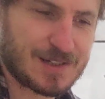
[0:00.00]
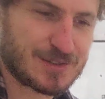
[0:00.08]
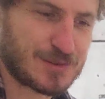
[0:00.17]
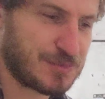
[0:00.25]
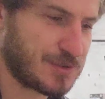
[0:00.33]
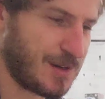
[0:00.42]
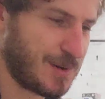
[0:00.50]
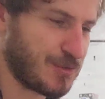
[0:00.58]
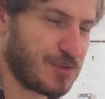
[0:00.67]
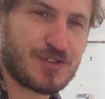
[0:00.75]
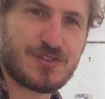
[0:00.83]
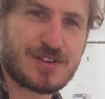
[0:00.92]

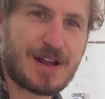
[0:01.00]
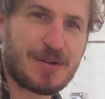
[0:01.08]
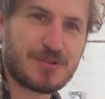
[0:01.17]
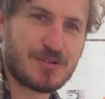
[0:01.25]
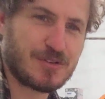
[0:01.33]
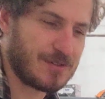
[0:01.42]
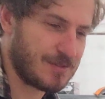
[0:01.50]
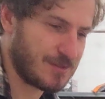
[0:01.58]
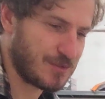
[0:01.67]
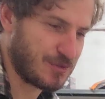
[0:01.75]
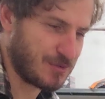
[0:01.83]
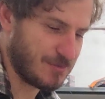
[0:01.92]
sometimes nostalgia
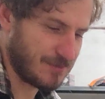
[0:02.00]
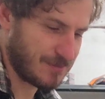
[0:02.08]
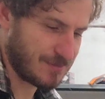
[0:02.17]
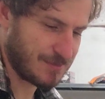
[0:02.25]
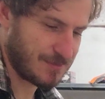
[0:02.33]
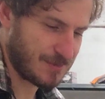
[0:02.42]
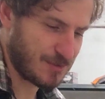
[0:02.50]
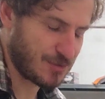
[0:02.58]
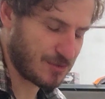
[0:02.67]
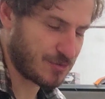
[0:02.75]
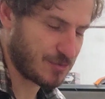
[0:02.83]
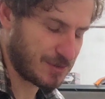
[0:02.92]

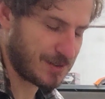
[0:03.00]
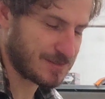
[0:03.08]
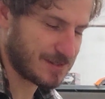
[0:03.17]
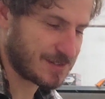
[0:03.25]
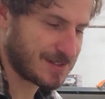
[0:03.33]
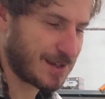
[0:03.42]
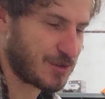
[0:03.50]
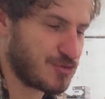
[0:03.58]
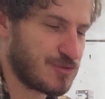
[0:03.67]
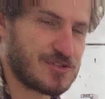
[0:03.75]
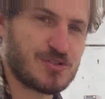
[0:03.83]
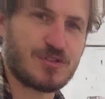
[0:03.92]

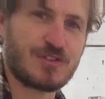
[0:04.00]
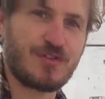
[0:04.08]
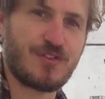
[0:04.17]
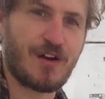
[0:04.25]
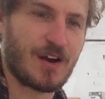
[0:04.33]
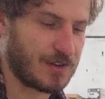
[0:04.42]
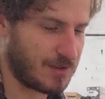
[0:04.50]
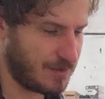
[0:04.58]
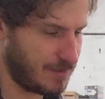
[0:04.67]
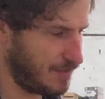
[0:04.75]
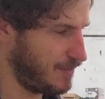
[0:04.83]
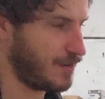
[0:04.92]
is justified.
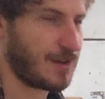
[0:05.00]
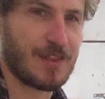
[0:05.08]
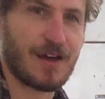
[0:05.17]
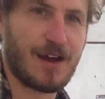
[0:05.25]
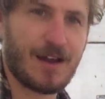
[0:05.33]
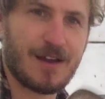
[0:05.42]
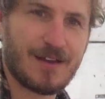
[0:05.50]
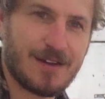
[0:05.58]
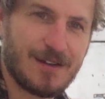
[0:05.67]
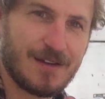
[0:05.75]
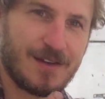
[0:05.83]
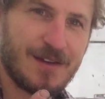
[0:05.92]
Look at that.
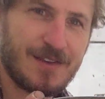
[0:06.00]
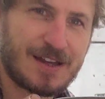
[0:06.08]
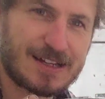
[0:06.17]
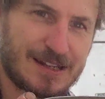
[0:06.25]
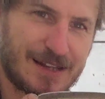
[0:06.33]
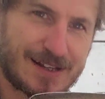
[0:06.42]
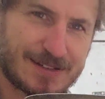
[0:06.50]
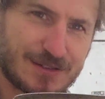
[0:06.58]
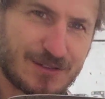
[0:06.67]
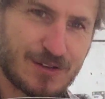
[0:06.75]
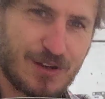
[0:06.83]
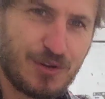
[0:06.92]
That'll
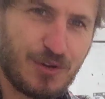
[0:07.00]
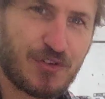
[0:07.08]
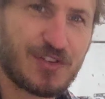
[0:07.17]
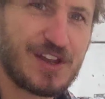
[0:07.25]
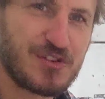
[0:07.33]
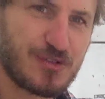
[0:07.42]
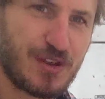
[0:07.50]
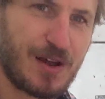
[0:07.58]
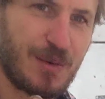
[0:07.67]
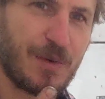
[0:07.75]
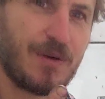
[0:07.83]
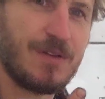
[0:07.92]
last another century,
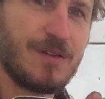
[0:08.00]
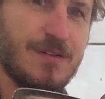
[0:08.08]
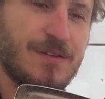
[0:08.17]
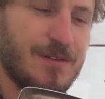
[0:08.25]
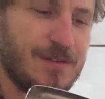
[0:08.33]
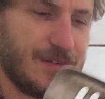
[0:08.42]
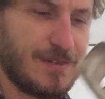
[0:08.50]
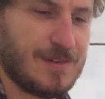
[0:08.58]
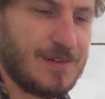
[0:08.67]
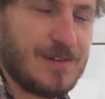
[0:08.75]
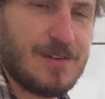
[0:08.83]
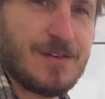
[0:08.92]
that will.
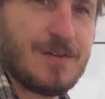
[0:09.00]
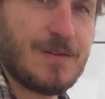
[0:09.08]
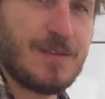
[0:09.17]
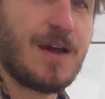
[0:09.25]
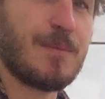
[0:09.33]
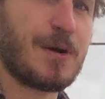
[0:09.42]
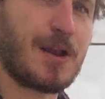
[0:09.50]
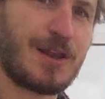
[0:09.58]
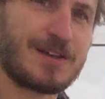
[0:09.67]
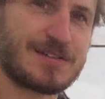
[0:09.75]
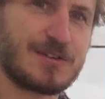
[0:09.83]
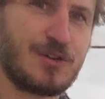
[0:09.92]
That might
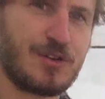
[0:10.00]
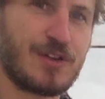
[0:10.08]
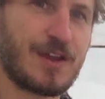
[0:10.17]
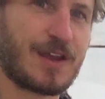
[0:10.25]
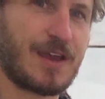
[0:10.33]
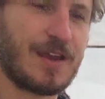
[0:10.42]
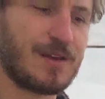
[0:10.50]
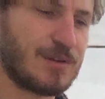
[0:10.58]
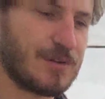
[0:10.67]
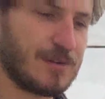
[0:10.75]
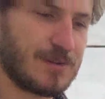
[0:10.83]
last another decade.